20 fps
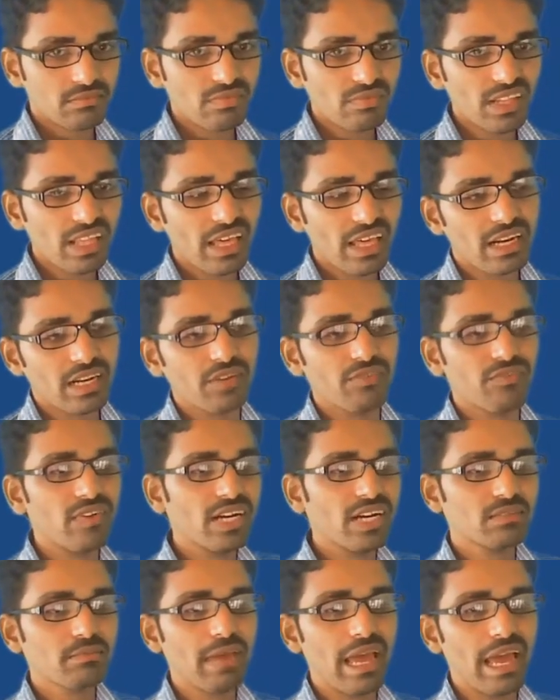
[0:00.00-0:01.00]

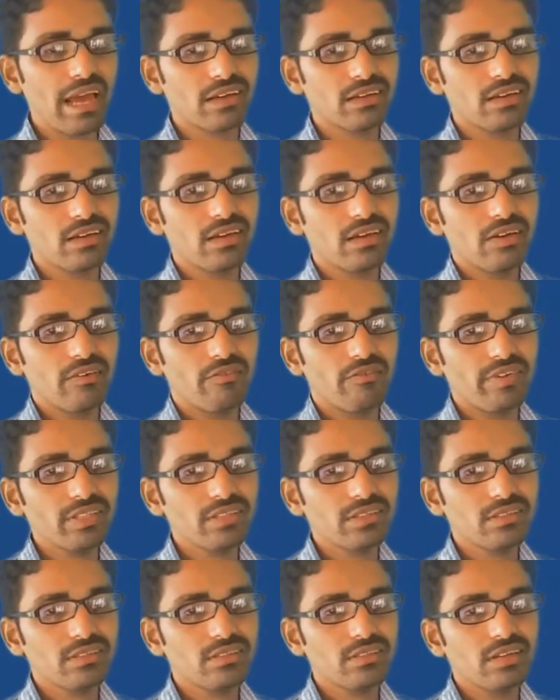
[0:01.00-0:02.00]
reflect back
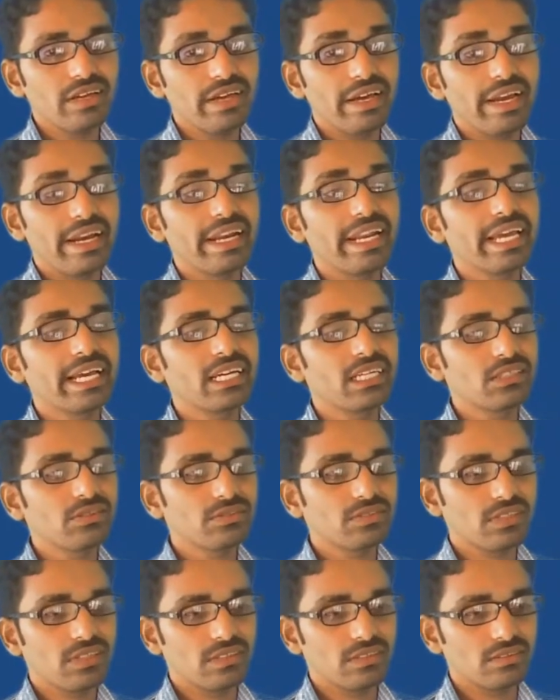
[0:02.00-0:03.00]
with negative
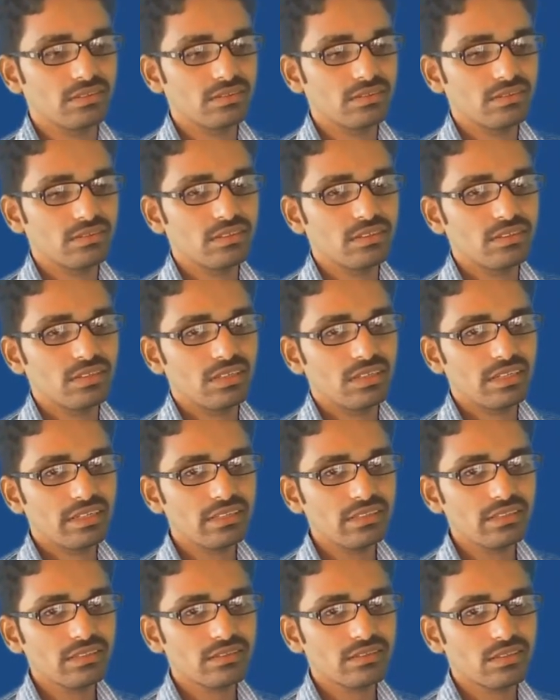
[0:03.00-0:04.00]
sign, that
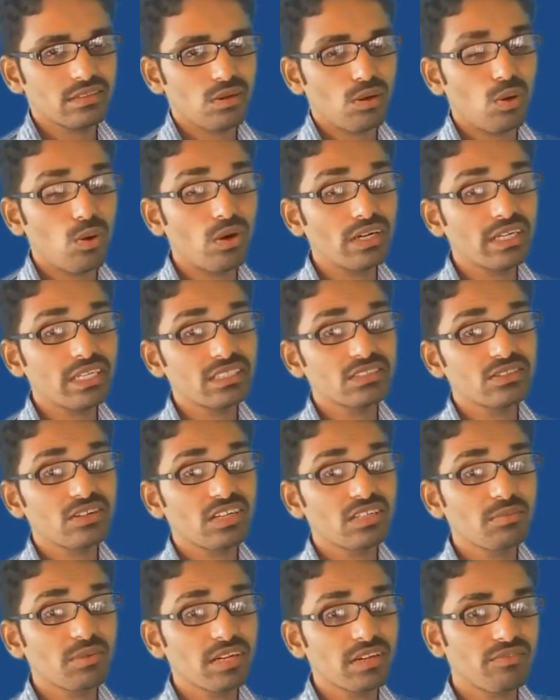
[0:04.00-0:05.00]
is voltage is going to
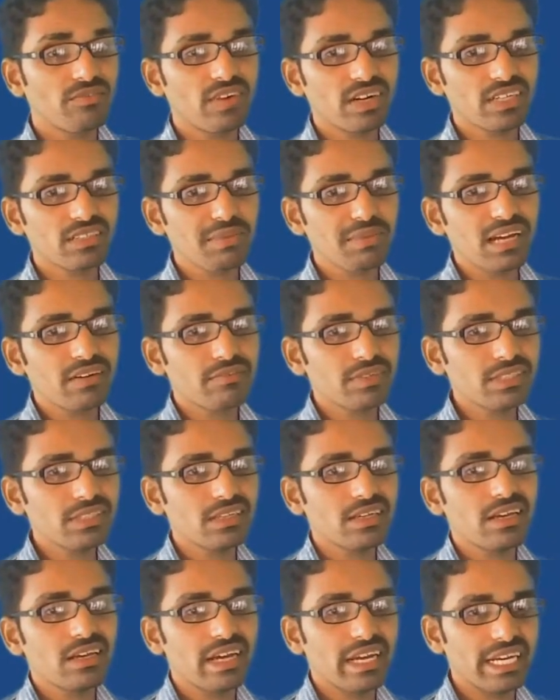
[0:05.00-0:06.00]
be reflect back with
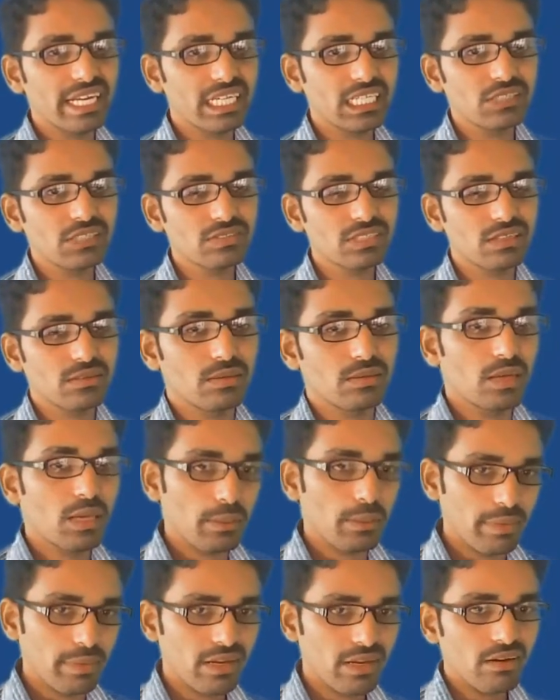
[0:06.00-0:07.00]
negative sign,
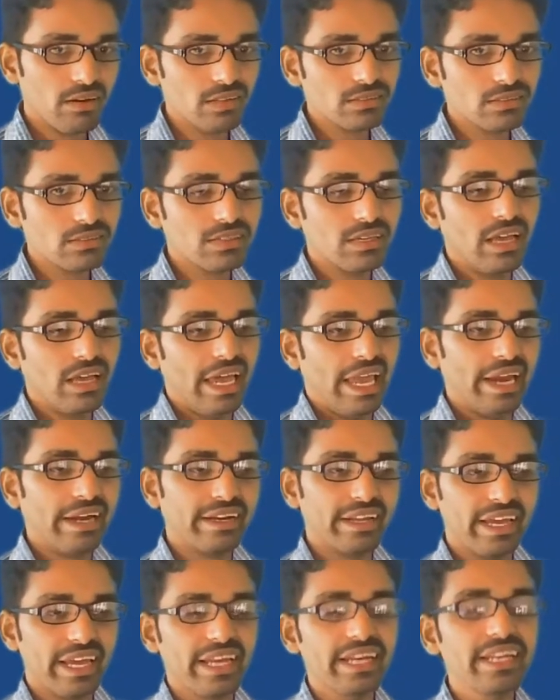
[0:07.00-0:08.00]
because at
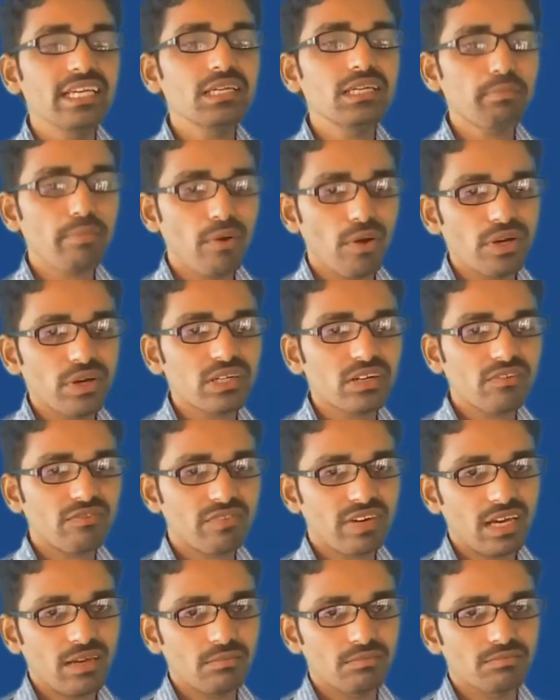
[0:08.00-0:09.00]
any point of
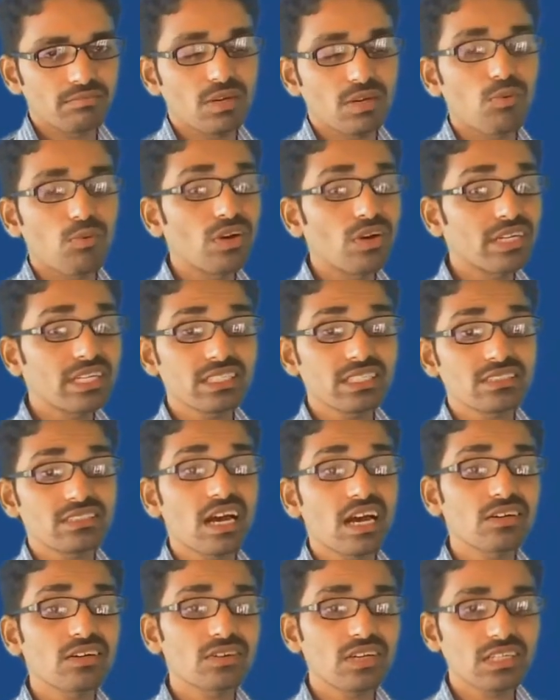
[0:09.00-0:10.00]
time the voltage is
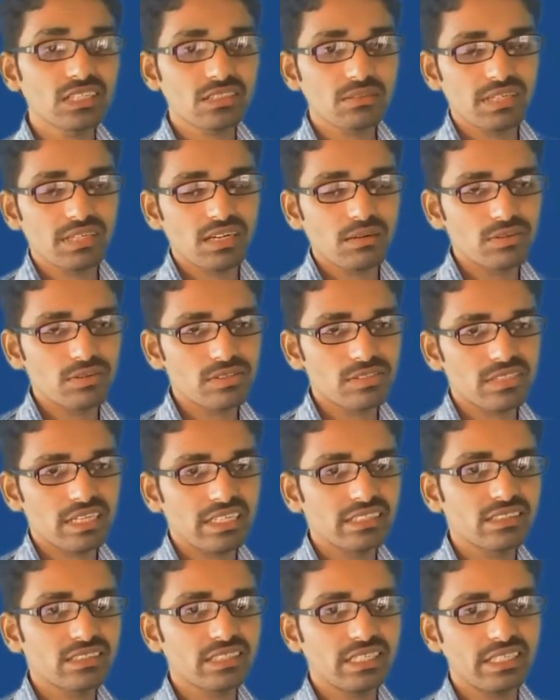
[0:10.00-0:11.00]
not going to be doubles at
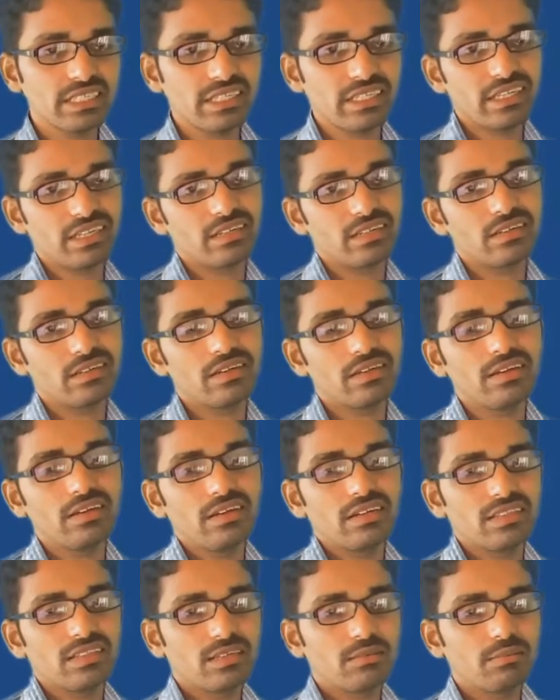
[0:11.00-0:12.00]
the sending end.
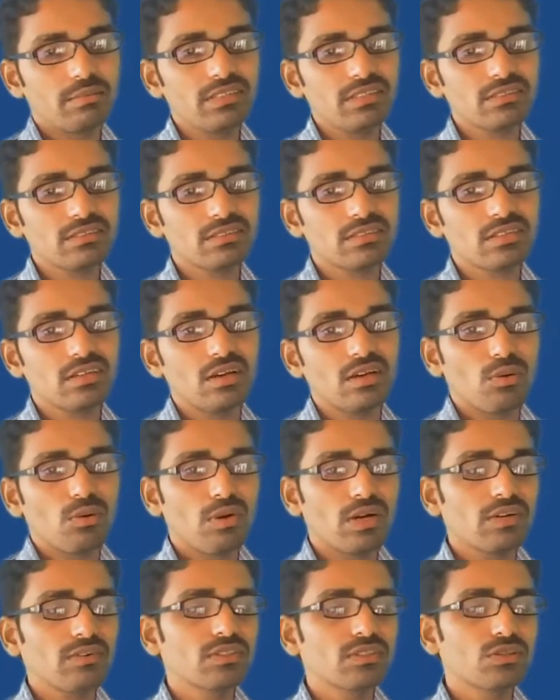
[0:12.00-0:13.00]
That means
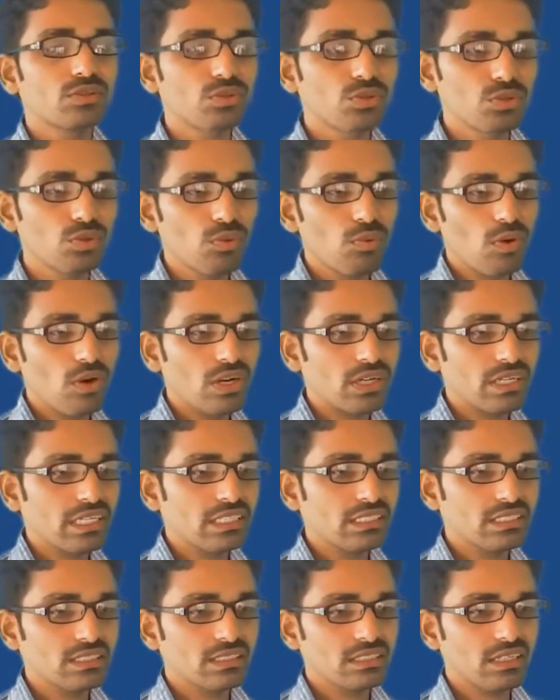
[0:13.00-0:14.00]
whatever the 2 voltage
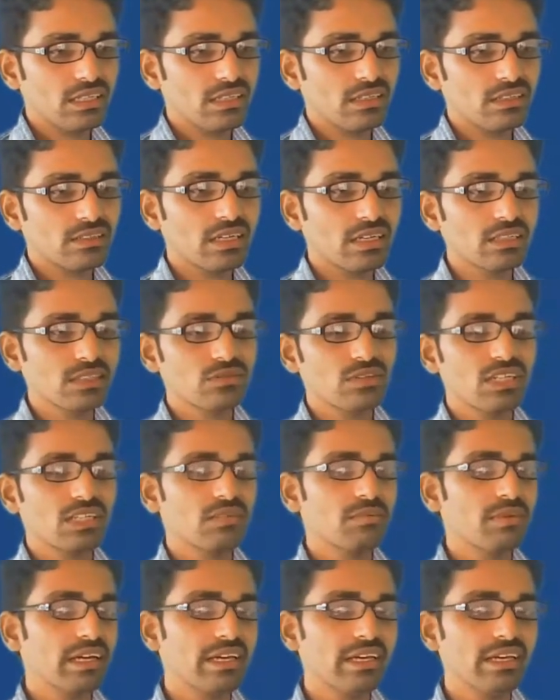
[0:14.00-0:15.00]
is there, that is going to be
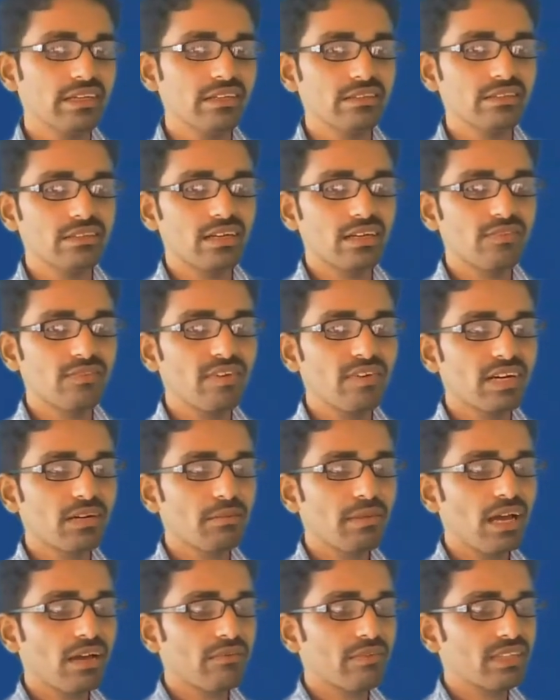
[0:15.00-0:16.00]
again reflect
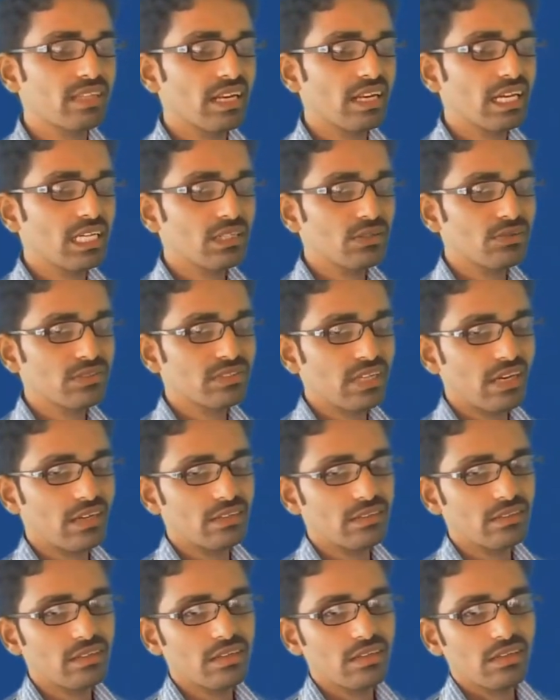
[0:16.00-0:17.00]
back with a negative
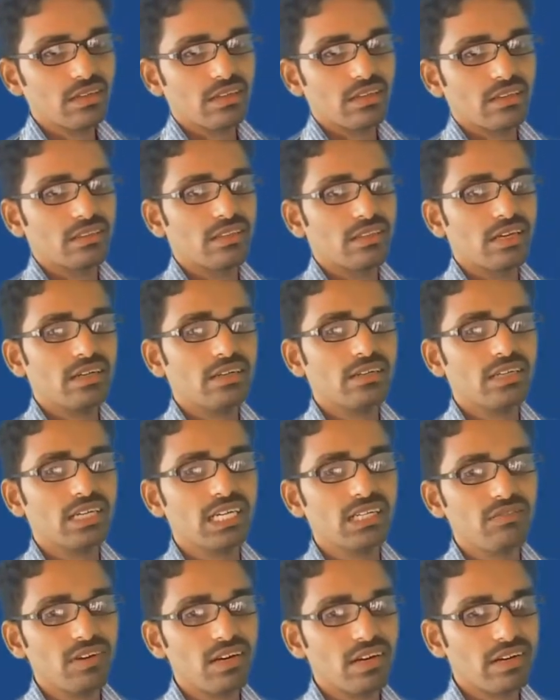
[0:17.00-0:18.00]
sign, then it
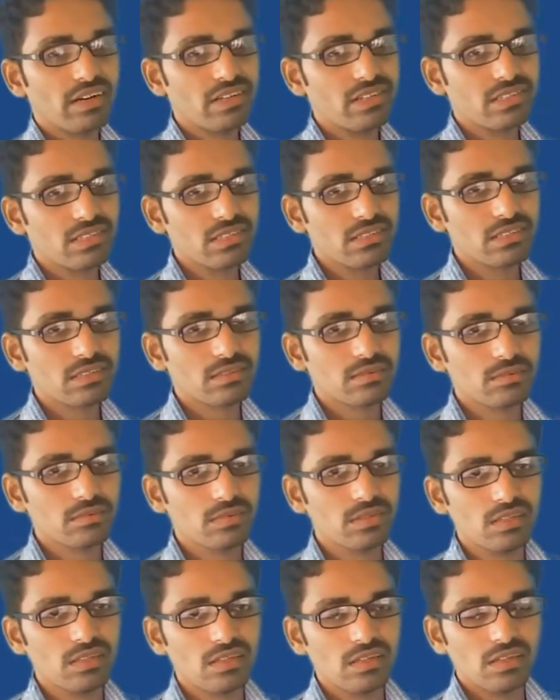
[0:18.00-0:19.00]
will reaches
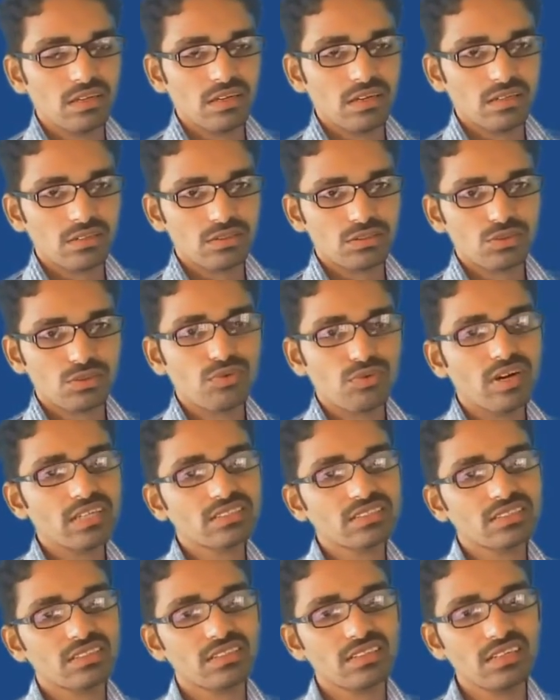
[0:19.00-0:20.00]
towards the
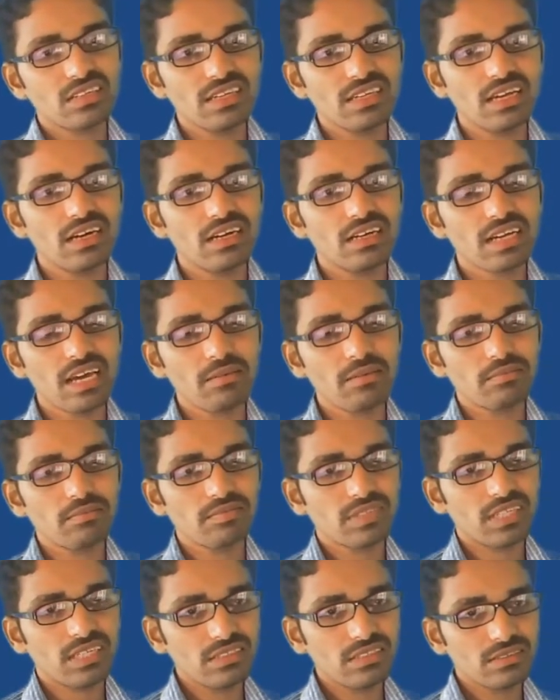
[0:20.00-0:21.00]
3L time,
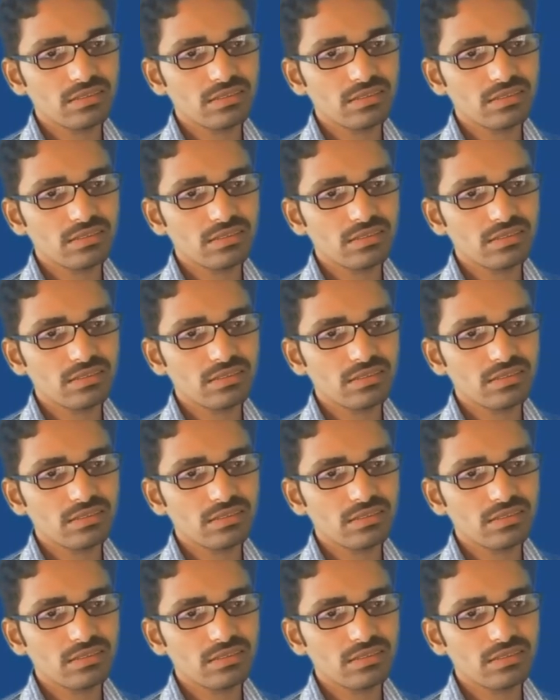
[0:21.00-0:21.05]
that is